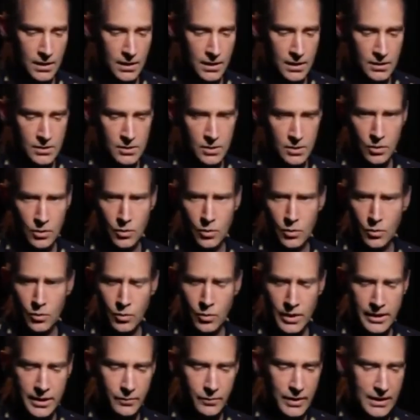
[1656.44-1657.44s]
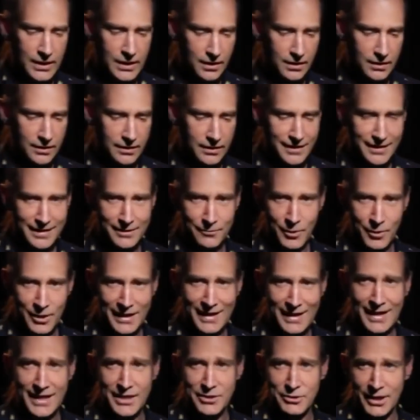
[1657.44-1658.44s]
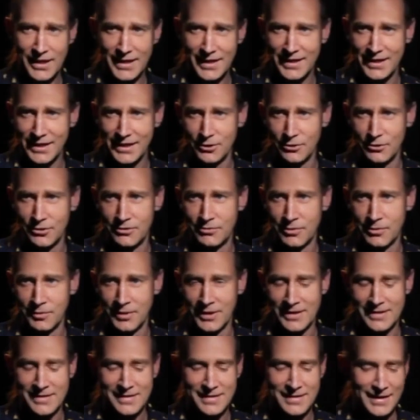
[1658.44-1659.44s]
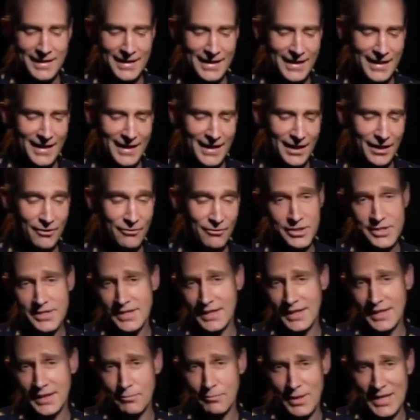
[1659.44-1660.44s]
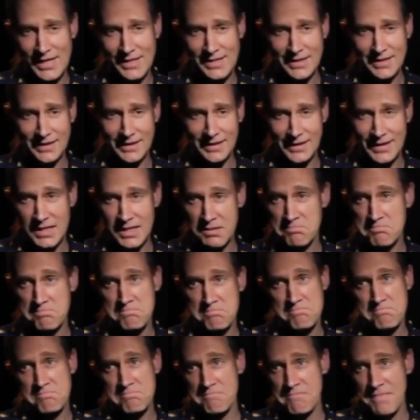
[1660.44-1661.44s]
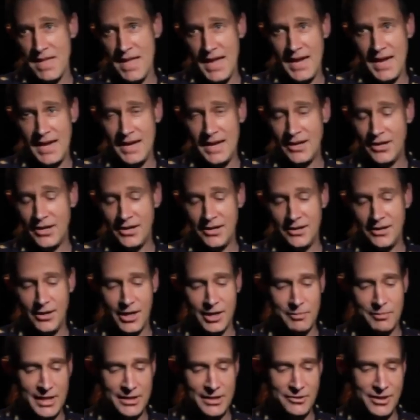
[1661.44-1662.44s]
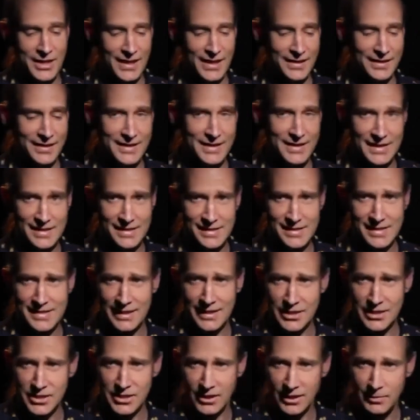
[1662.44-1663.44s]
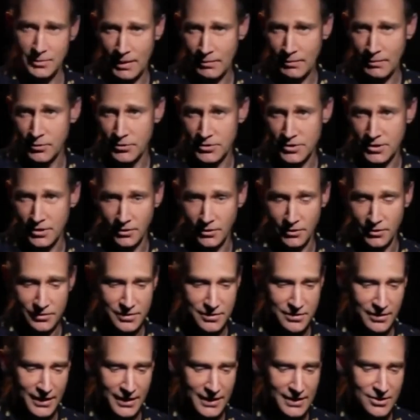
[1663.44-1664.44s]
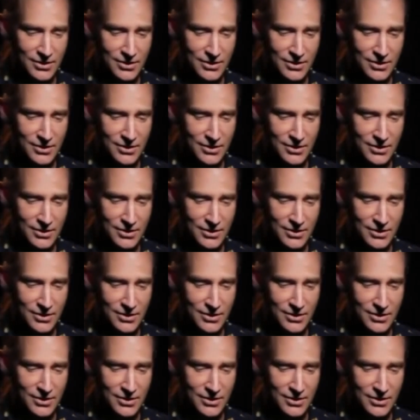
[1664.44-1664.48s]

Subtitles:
So what can I try to conclude from this? The first thing, basically, AR, augmented reality, is essentially Pepper's Ghost, right?